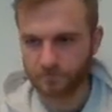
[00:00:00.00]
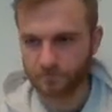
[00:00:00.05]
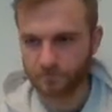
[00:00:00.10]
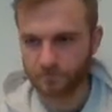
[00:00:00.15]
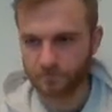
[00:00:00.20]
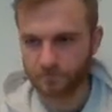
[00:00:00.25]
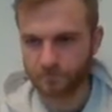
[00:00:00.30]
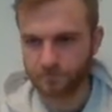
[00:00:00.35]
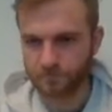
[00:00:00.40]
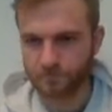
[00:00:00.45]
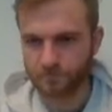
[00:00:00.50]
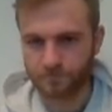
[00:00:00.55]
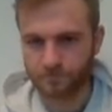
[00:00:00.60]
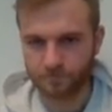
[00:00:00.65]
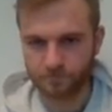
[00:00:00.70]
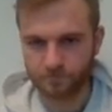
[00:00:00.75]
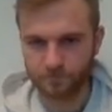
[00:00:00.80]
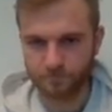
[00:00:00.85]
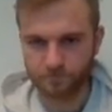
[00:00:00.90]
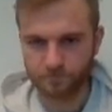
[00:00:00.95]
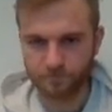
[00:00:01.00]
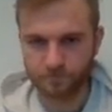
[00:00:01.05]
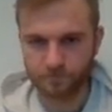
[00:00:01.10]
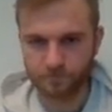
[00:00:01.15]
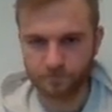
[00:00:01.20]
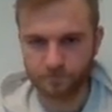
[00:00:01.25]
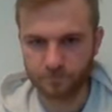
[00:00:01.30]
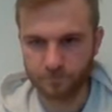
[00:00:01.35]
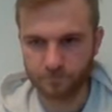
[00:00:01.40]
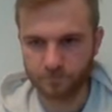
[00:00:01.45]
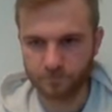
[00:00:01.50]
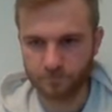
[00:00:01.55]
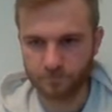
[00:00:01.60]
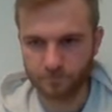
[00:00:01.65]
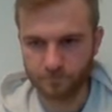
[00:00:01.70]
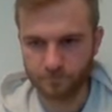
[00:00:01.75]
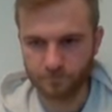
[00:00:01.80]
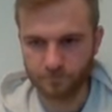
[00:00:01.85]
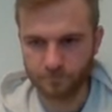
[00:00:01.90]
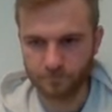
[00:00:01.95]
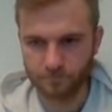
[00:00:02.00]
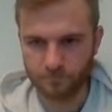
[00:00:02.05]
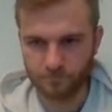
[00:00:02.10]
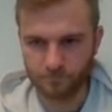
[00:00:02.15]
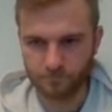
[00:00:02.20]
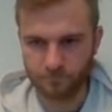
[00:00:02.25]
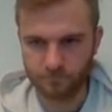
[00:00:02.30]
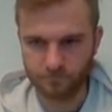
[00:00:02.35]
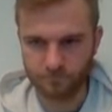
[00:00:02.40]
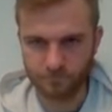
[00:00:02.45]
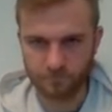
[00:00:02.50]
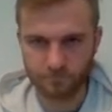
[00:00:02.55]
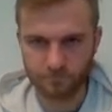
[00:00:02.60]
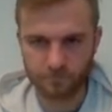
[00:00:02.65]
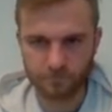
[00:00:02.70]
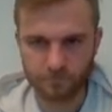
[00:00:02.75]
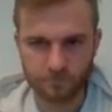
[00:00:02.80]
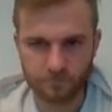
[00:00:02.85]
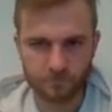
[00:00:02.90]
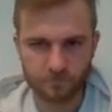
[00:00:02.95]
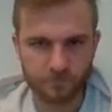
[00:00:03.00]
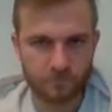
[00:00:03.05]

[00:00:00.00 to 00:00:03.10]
(silence)